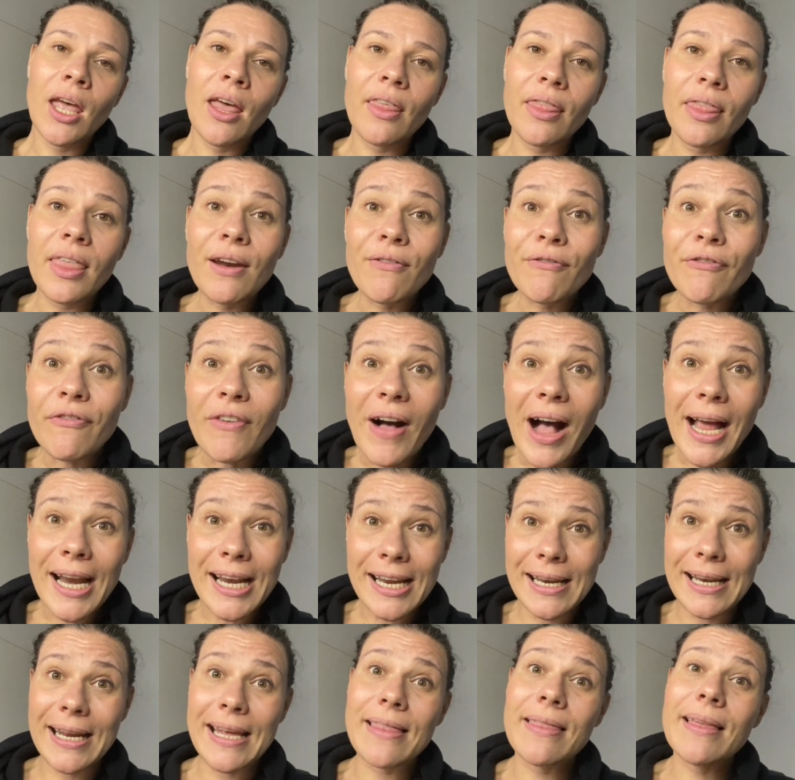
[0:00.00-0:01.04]
Then
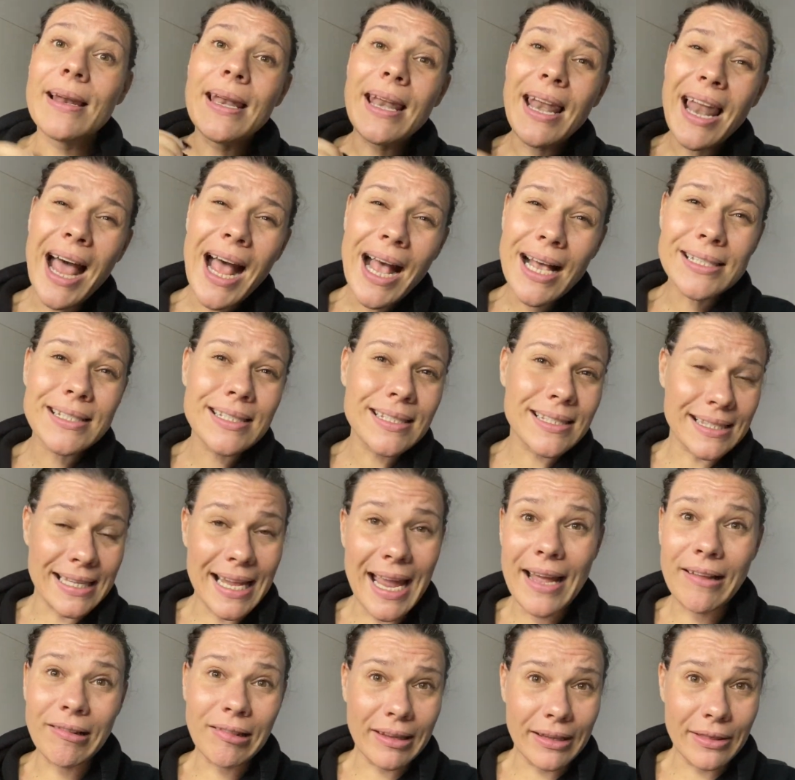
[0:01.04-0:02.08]
finally, the last
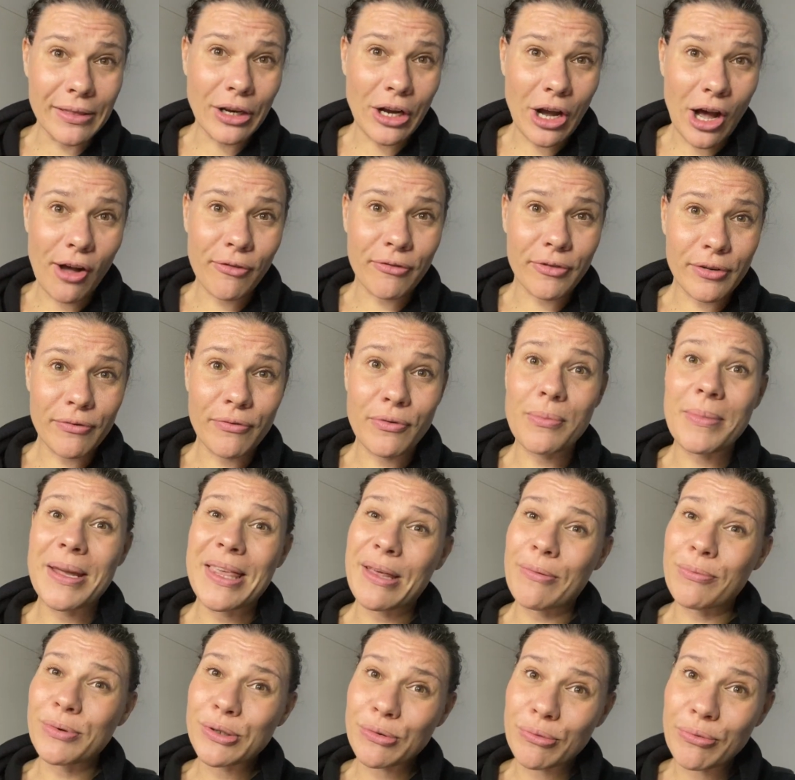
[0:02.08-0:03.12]
nail in the coffin for me
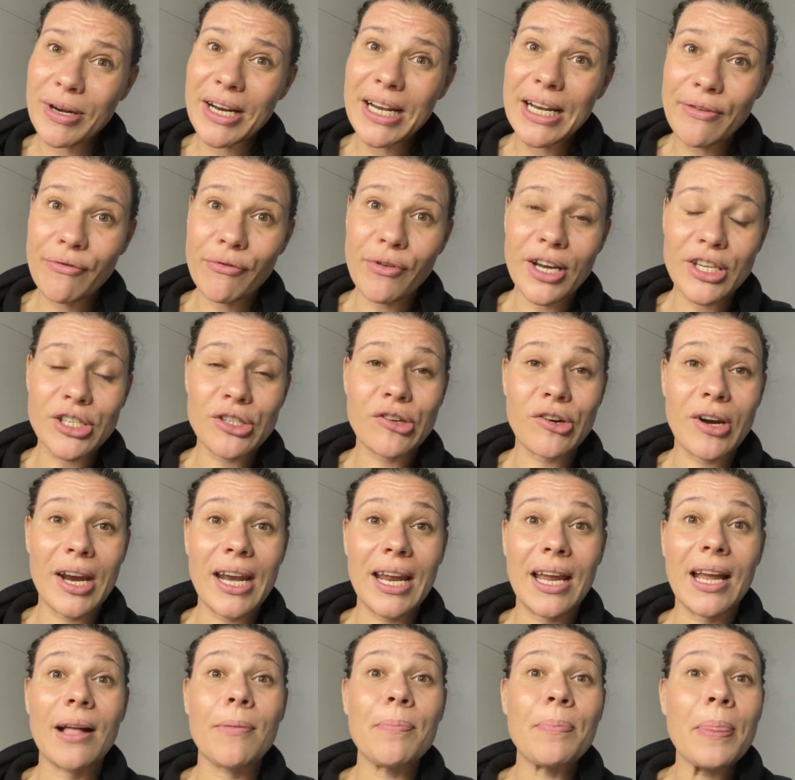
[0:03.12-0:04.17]
that was really
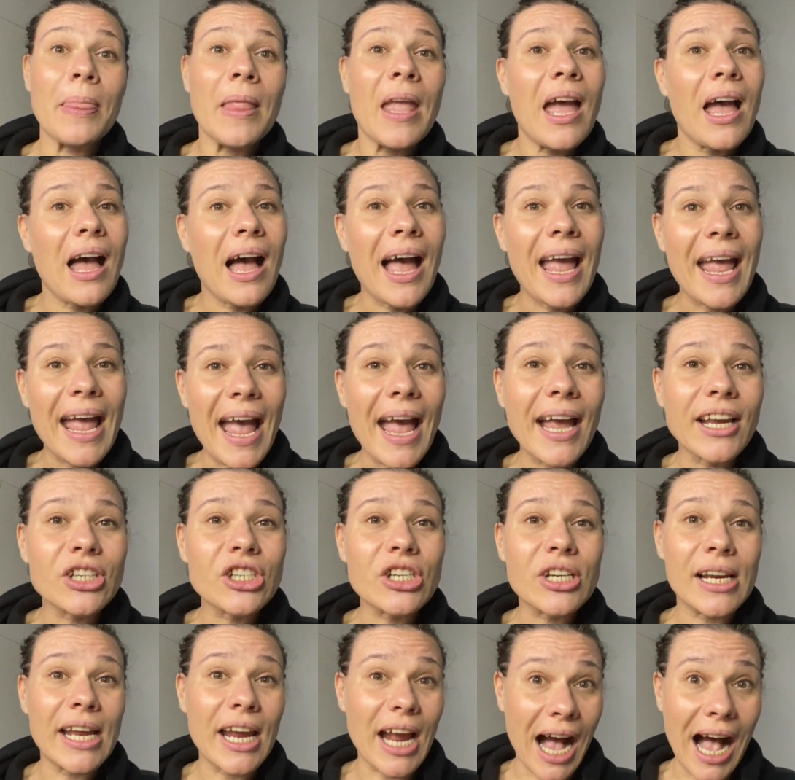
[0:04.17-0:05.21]
frustrating. I
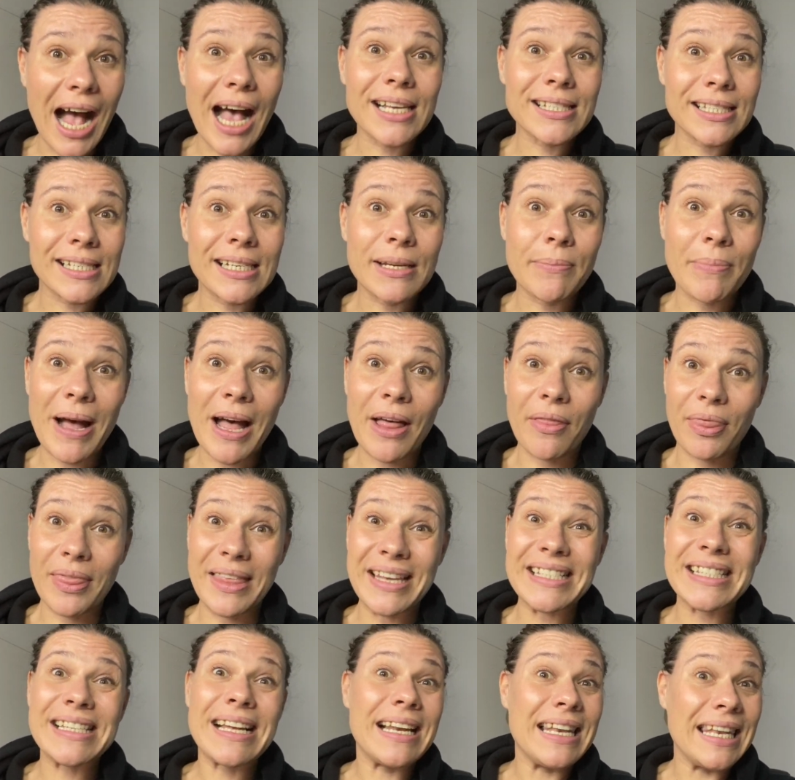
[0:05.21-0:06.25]
actually asked about
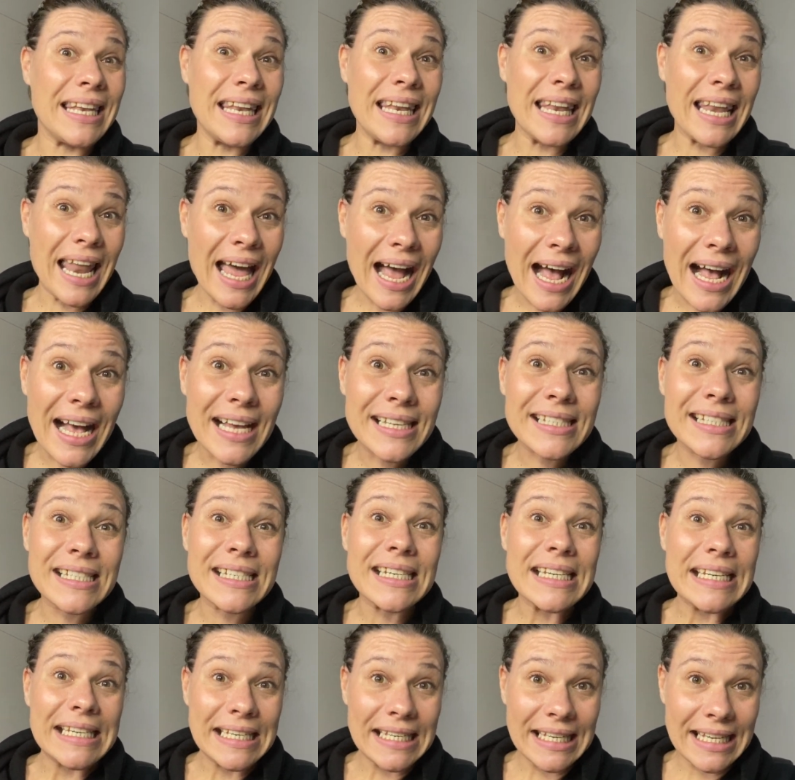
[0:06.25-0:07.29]
this last
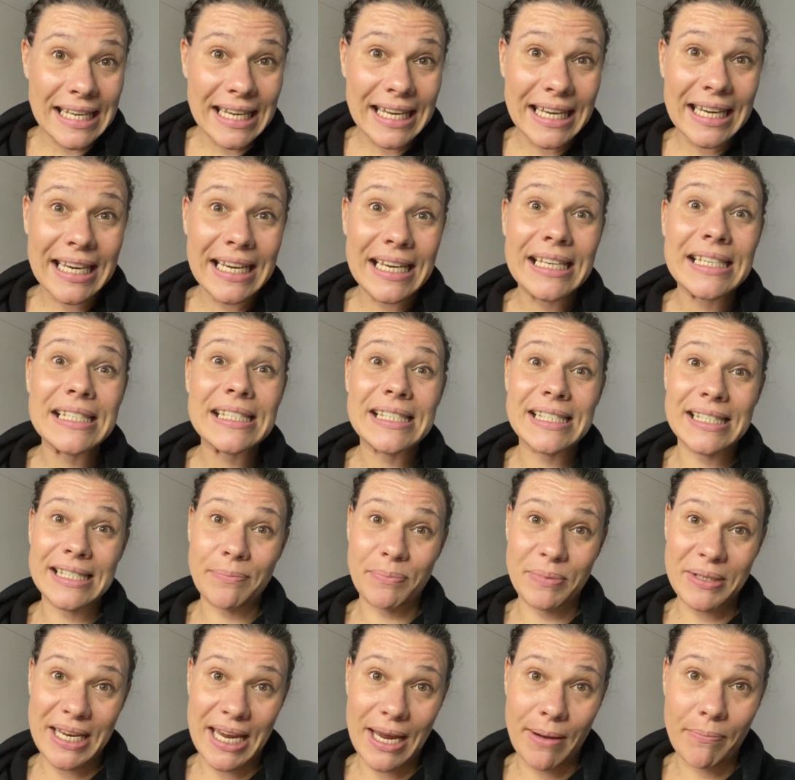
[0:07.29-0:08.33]
year,
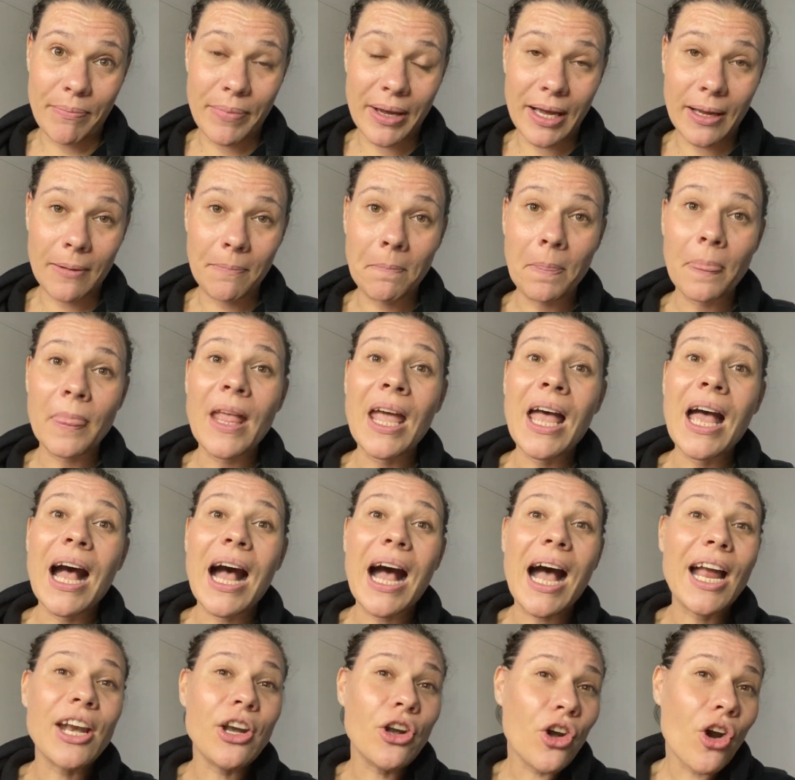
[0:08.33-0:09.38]
September.
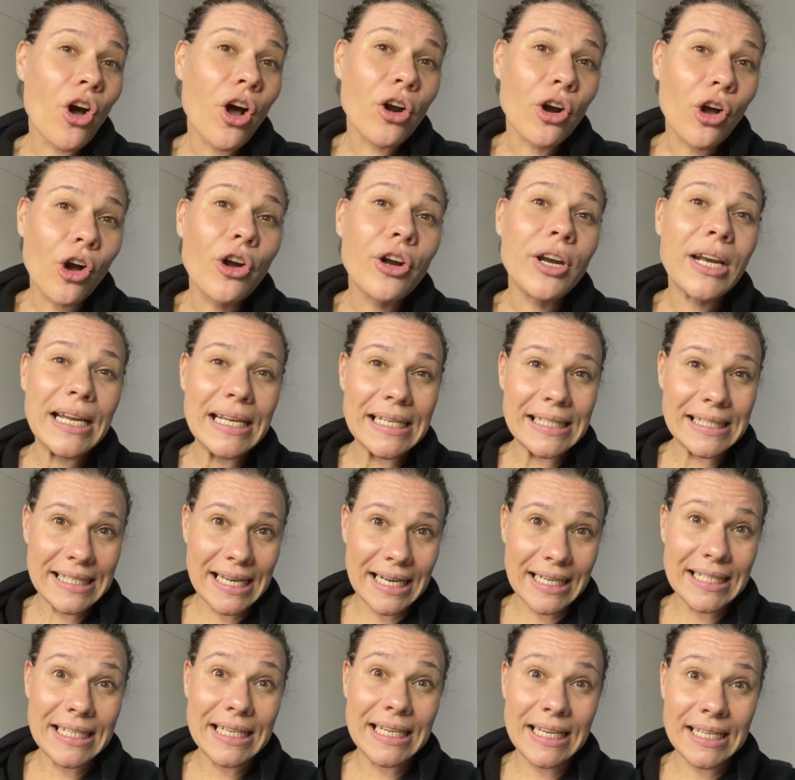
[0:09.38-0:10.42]
I not only
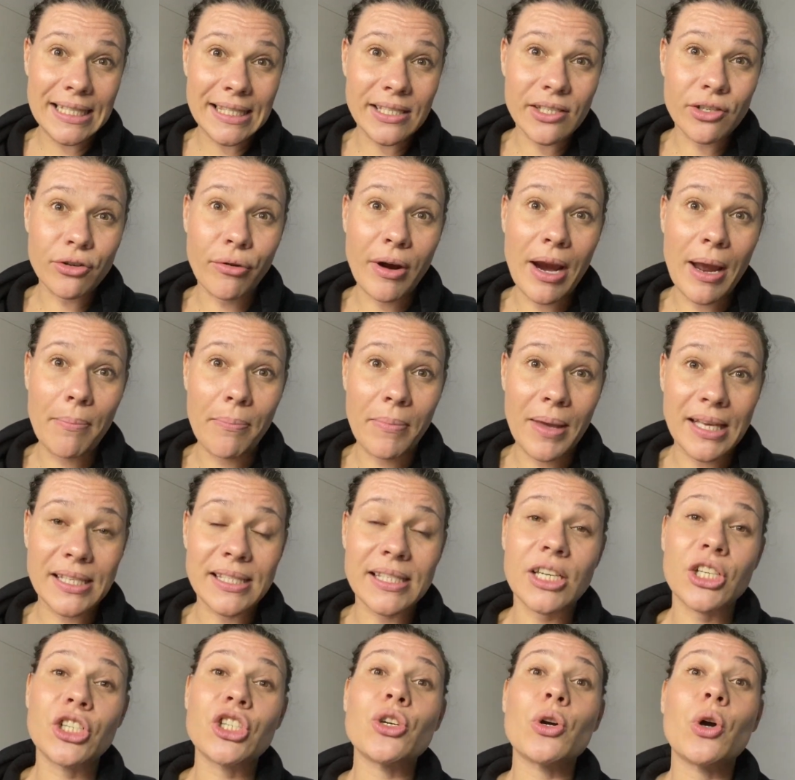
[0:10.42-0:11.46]
sent an Instagram
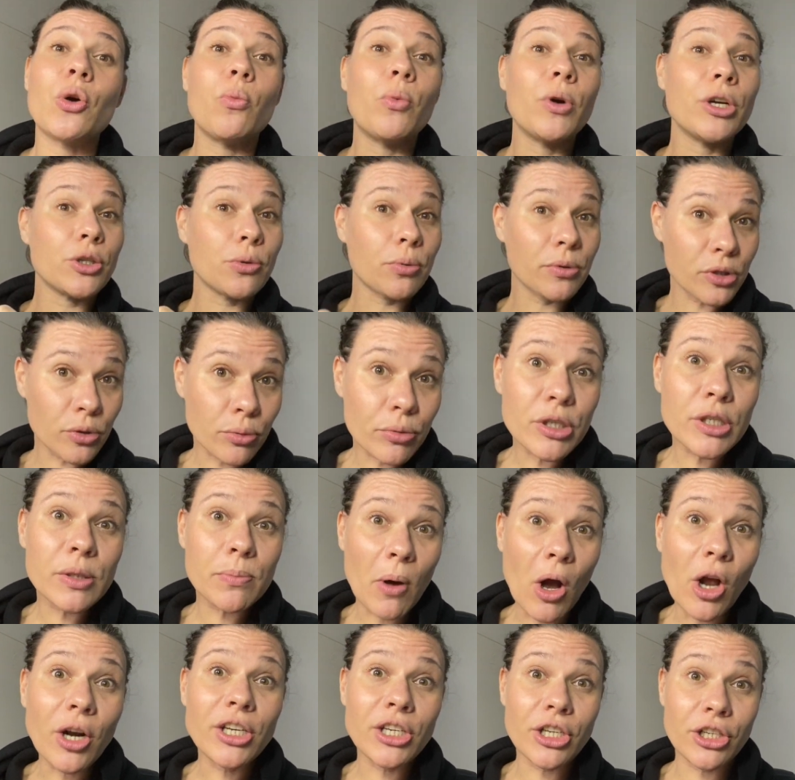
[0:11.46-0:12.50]
message, which was
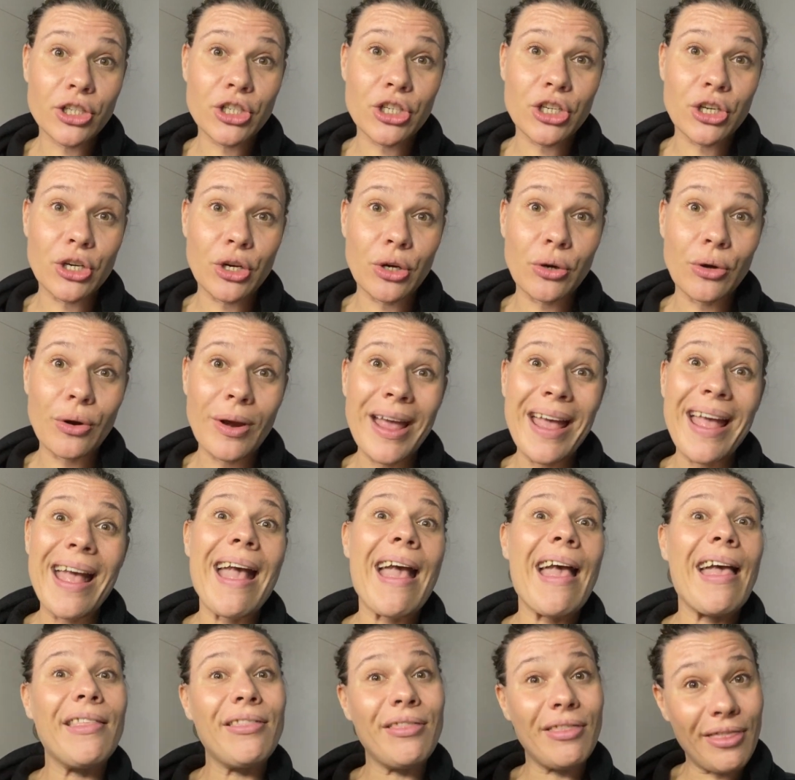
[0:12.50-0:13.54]
responded to
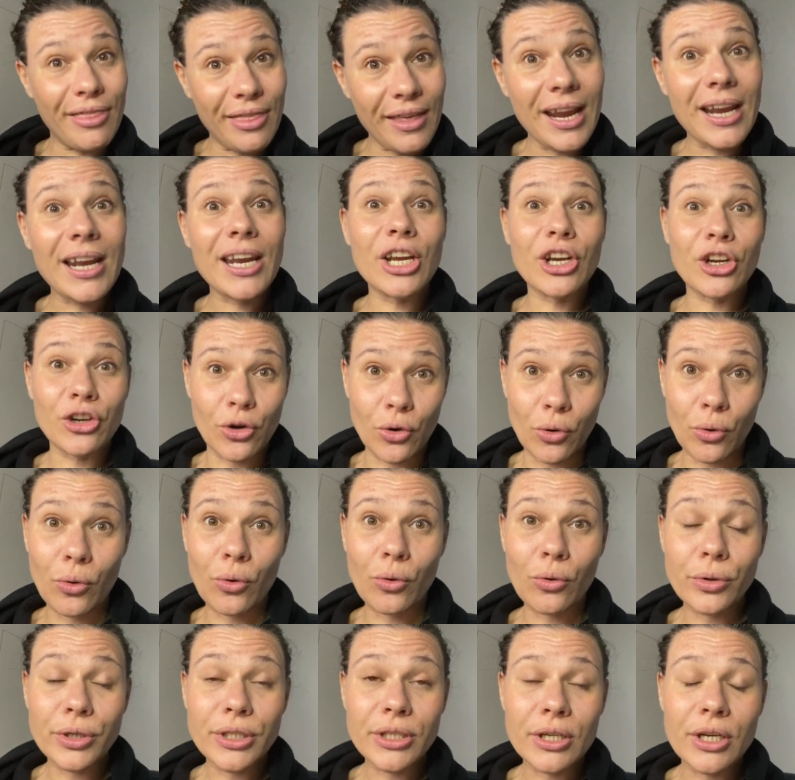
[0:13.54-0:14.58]
and then
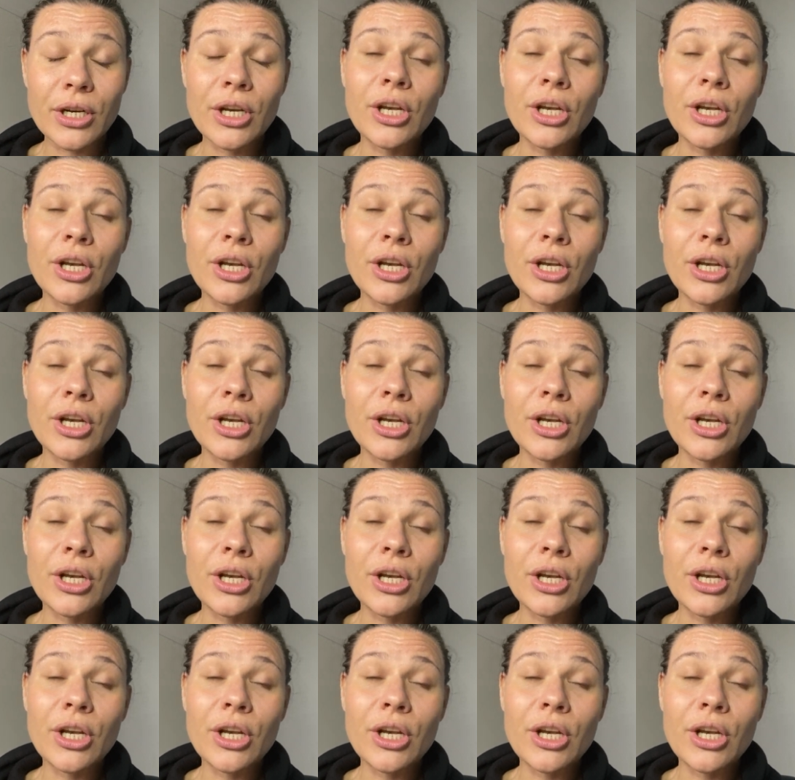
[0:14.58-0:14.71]
ignored,